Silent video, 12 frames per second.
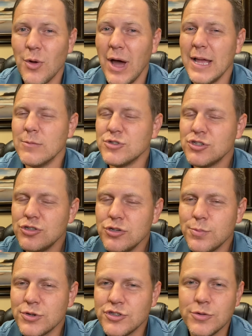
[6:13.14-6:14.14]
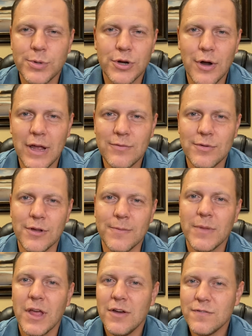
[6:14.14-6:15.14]
I am super, super grateful
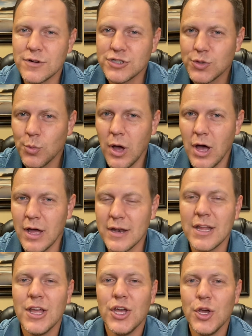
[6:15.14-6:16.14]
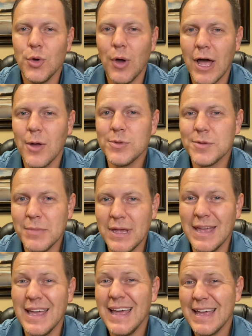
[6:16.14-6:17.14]
for Sawan, who helped
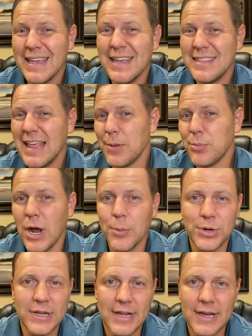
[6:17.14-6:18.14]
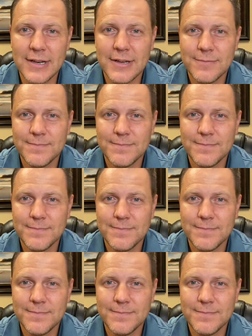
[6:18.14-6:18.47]
me get that property done.